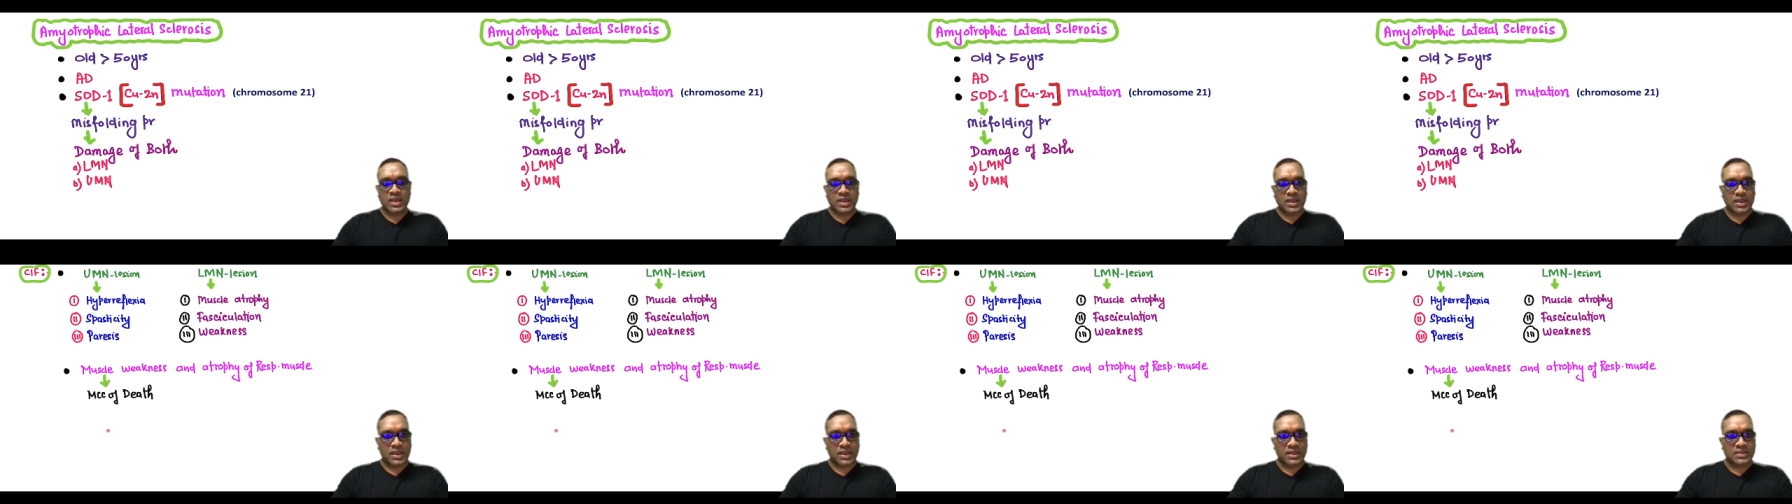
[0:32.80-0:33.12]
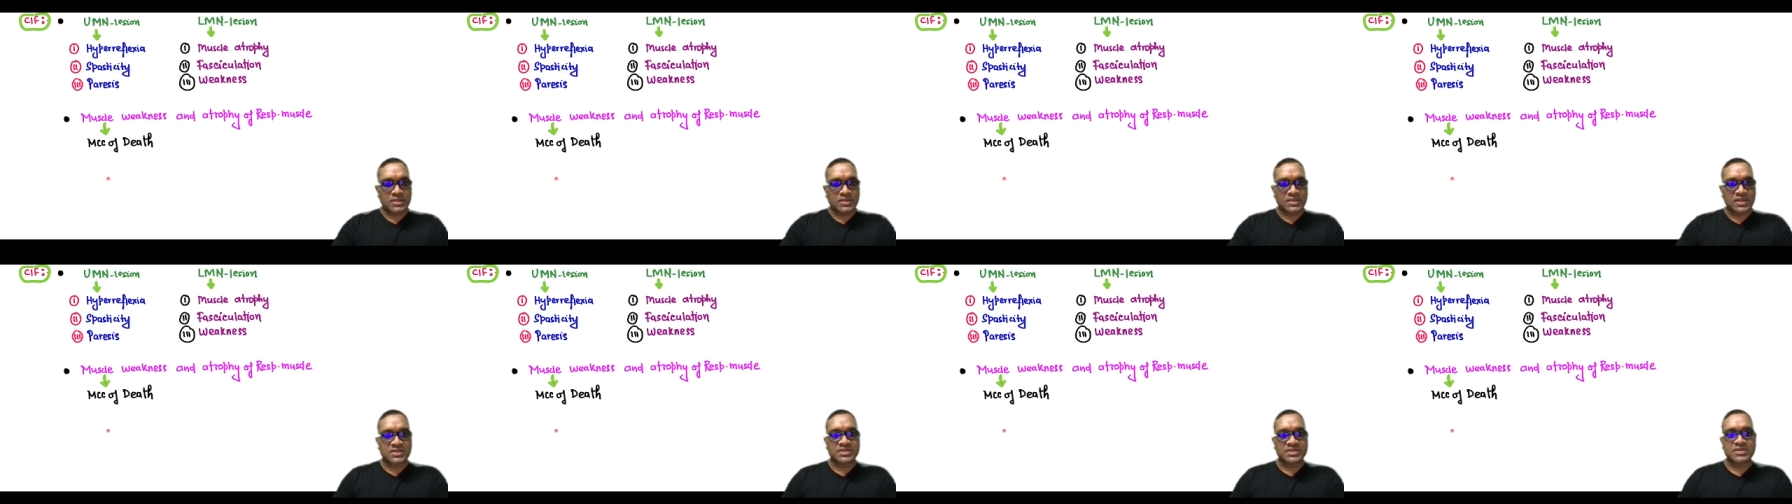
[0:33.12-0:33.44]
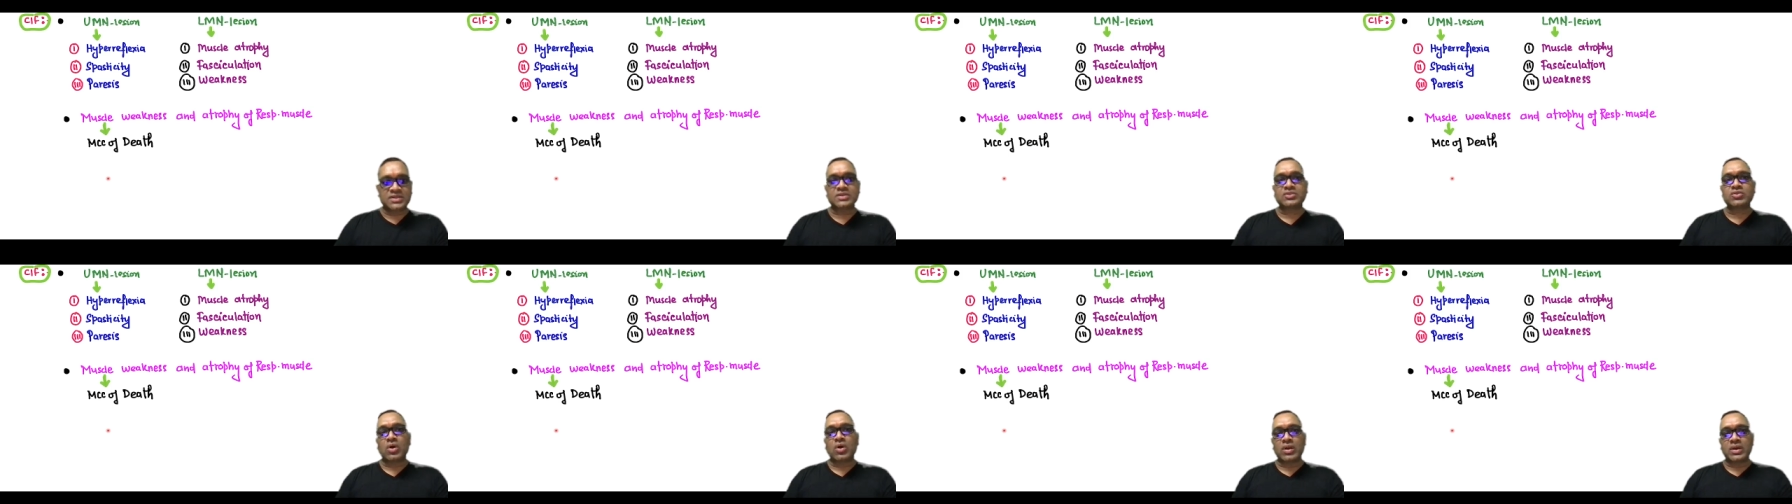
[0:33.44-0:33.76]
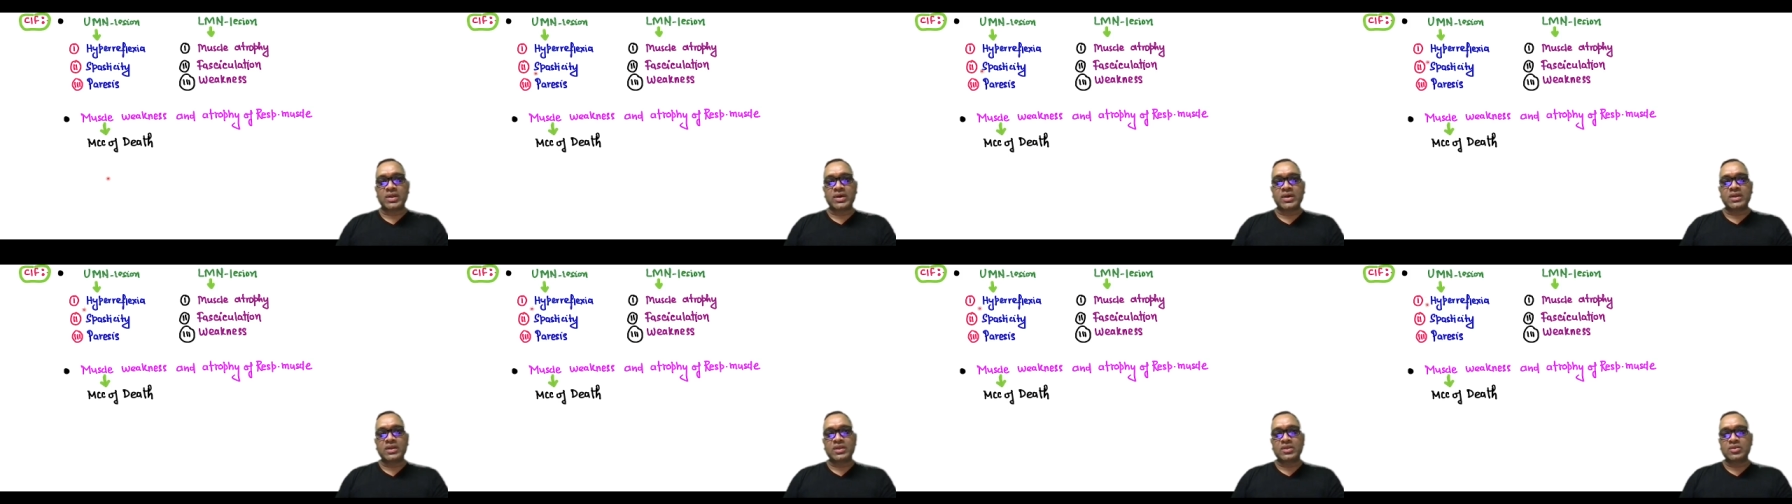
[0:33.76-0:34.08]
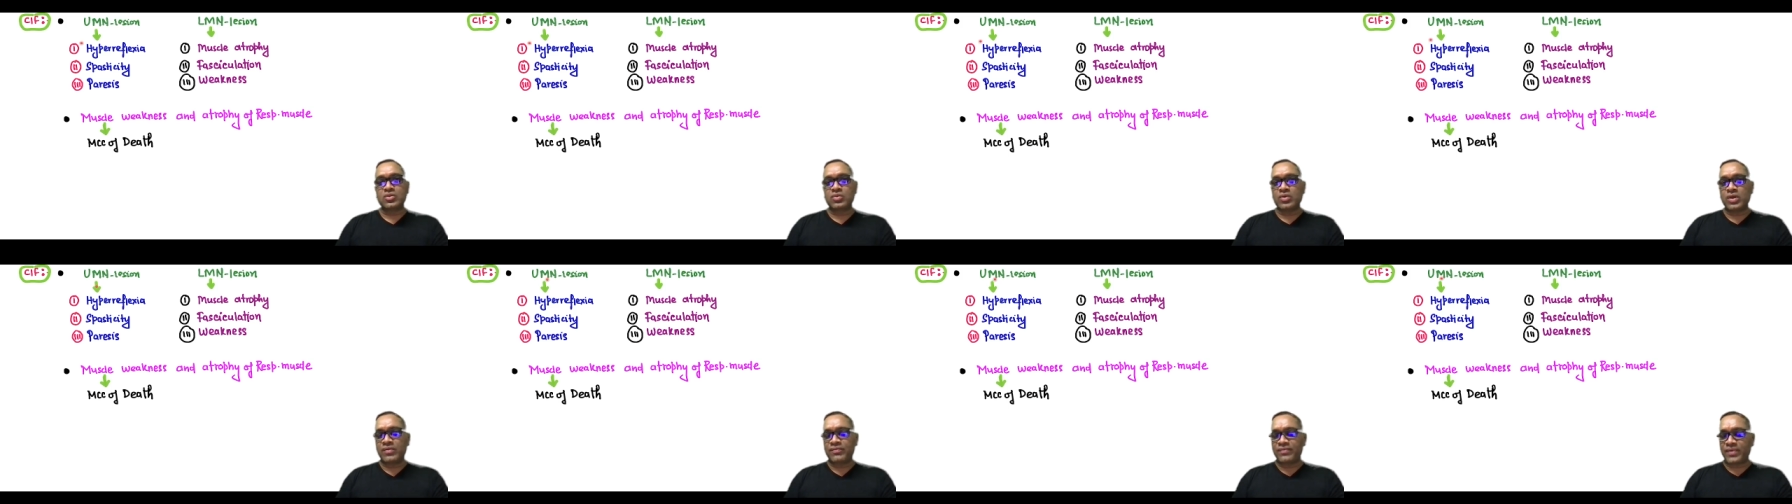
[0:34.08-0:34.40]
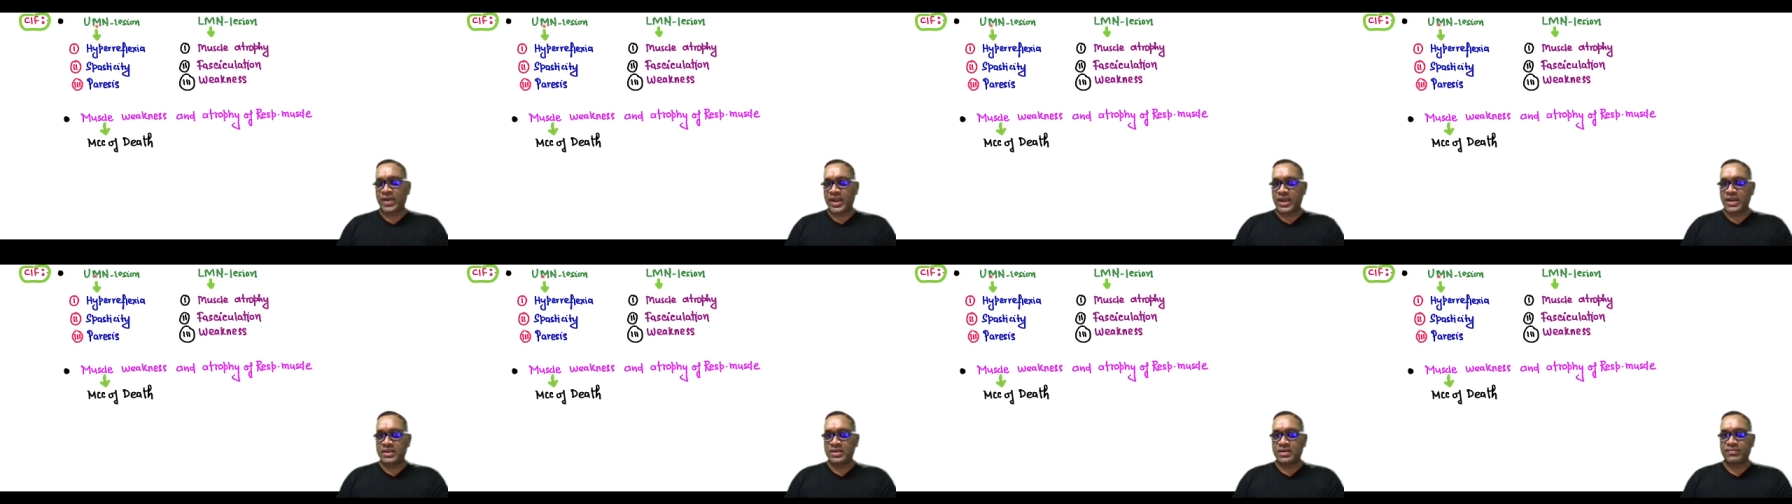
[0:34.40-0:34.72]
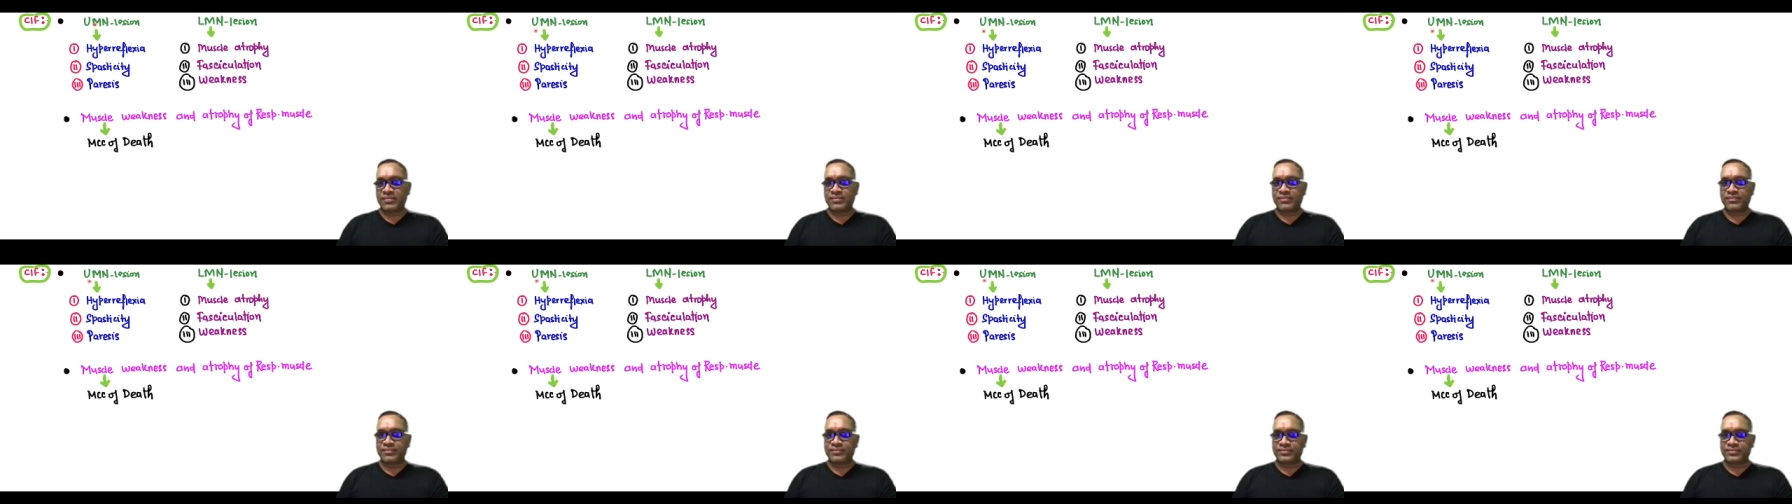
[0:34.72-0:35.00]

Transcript: in this disorder, you will find the